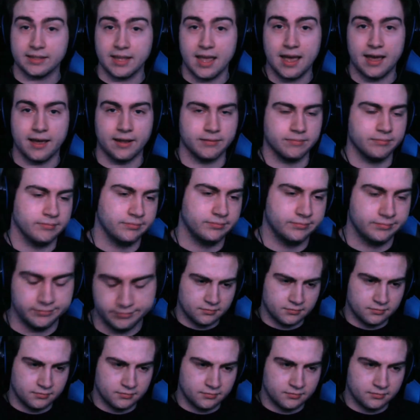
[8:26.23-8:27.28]
Like that.
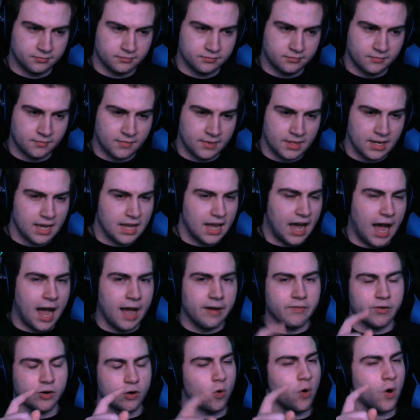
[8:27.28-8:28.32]

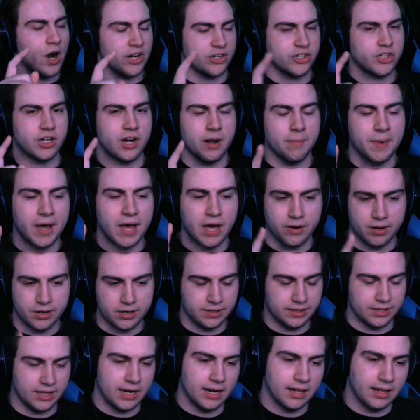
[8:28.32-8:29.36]
I have a question
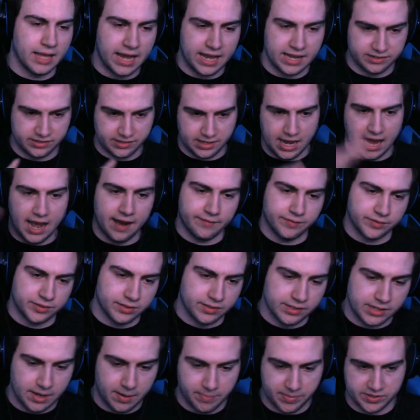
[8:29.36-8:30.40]
about her that I'll ask
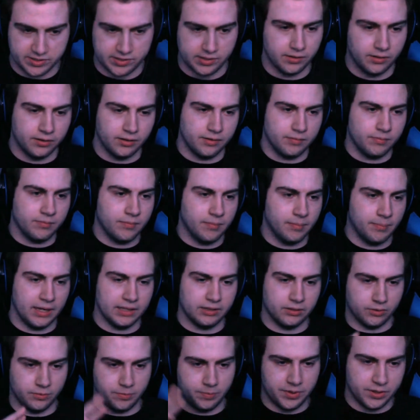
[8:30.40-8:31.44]
after the episode,
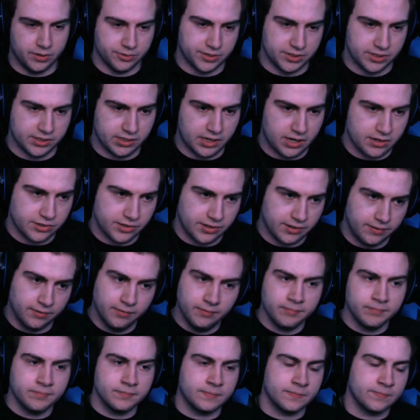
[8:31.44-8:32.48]
my little post
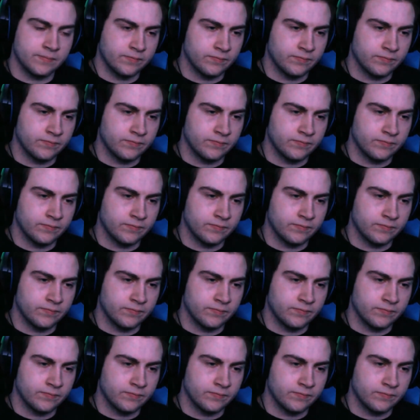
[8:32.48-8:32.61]
discussion.